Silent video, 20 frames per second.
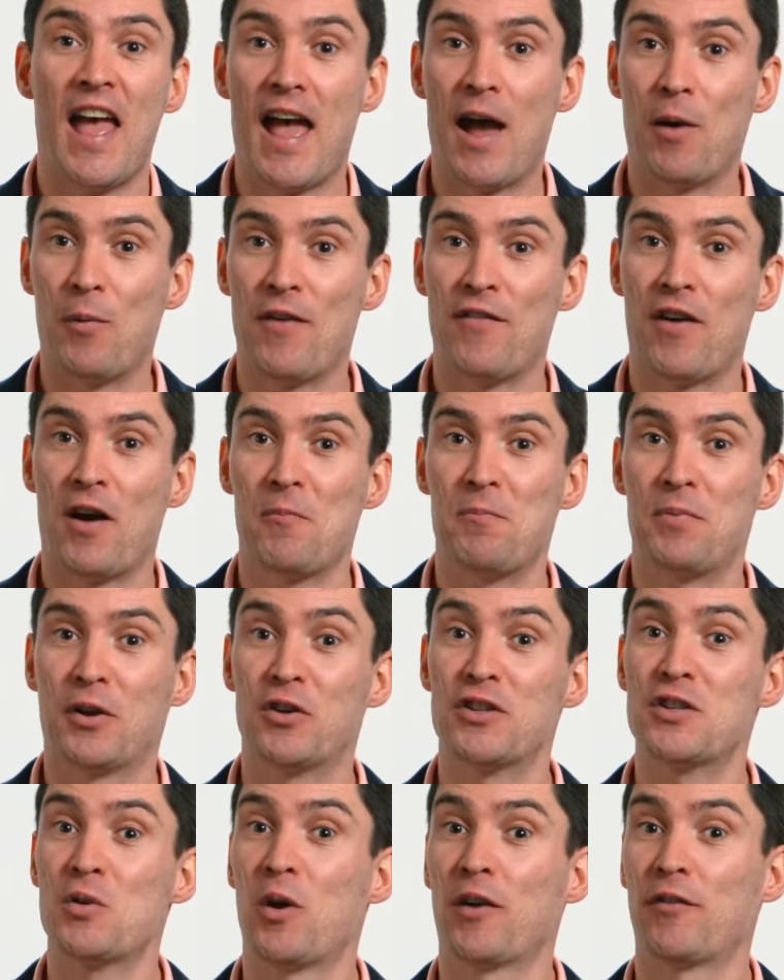However,
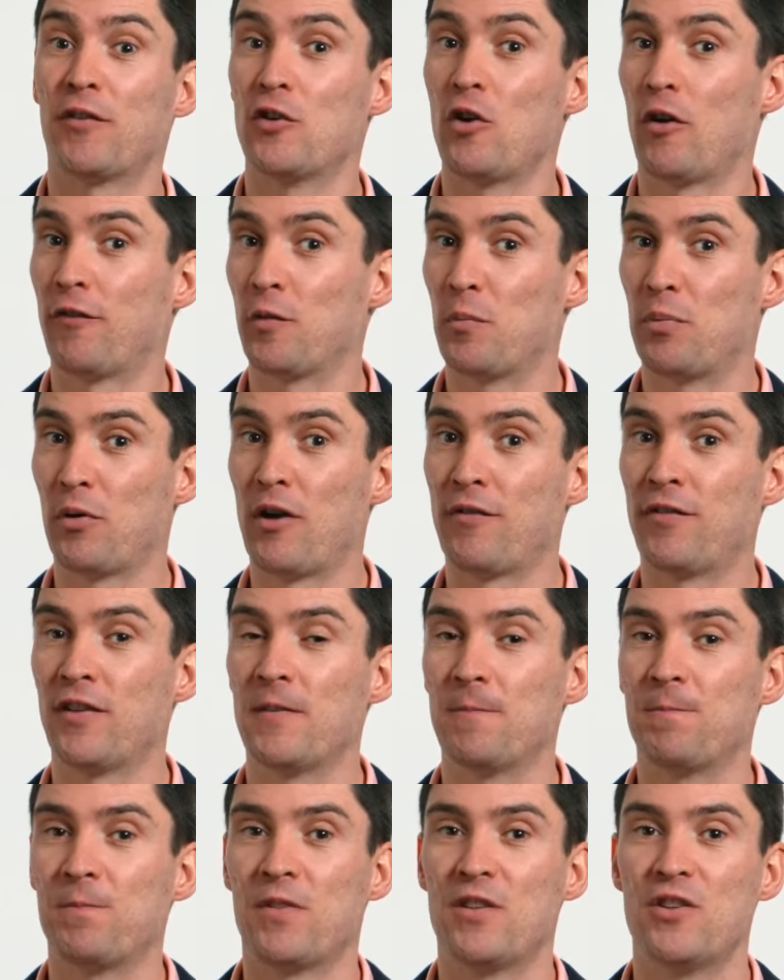because you work for a
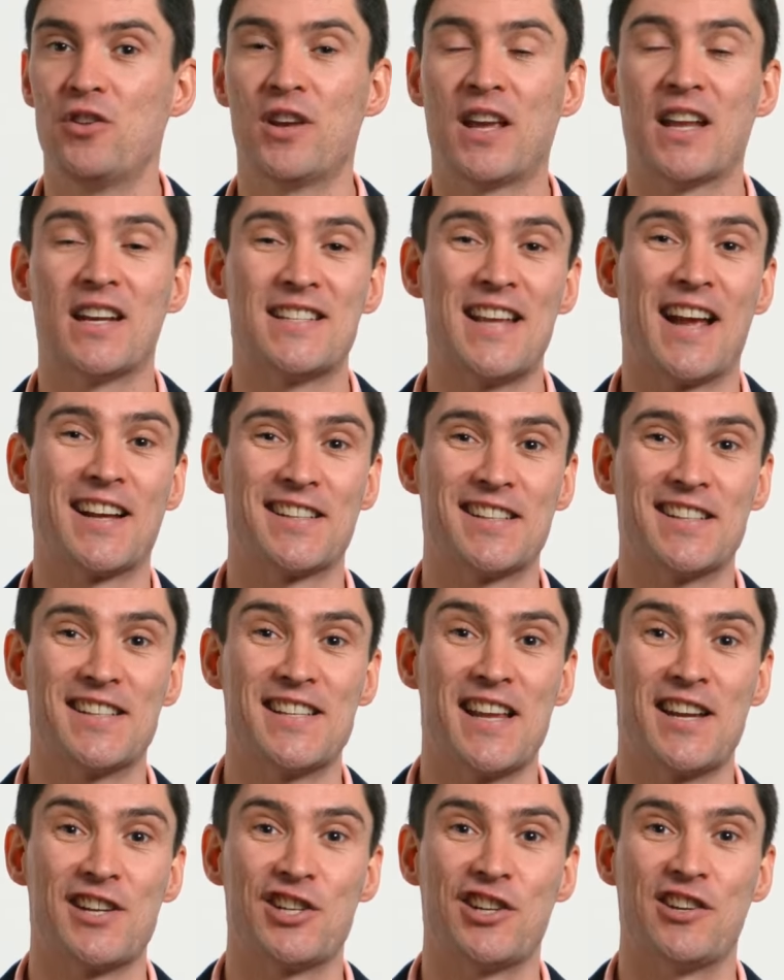not-for-profit, you get a tax
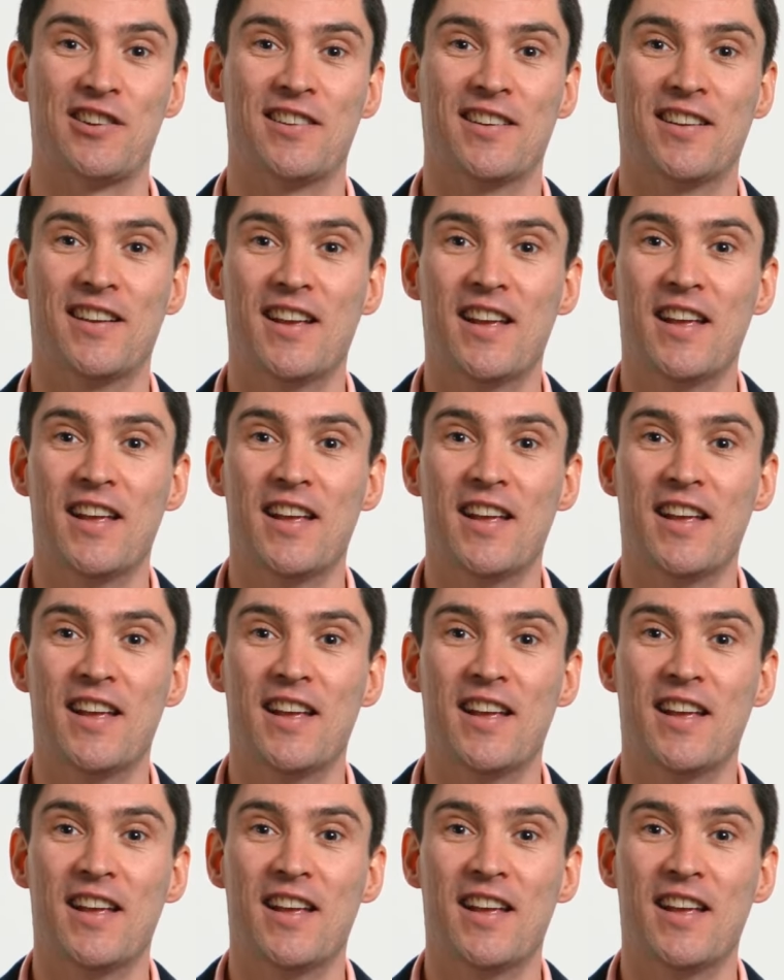concession.